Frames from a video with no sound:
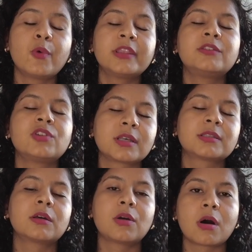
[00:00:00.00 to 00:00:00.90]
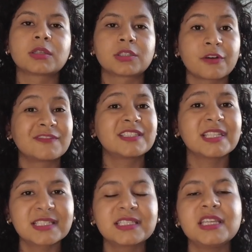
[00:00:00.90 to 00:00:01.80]
with just the cost of
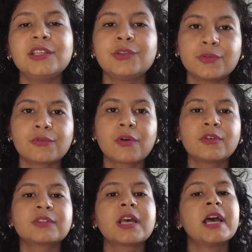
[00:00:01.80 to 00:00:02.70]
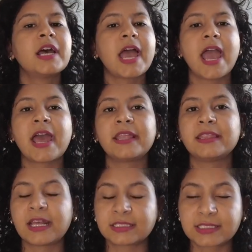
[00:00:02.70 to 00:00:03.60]
60 euros
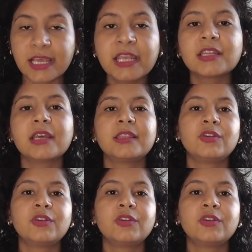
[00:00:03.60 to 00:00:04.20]
and that's it.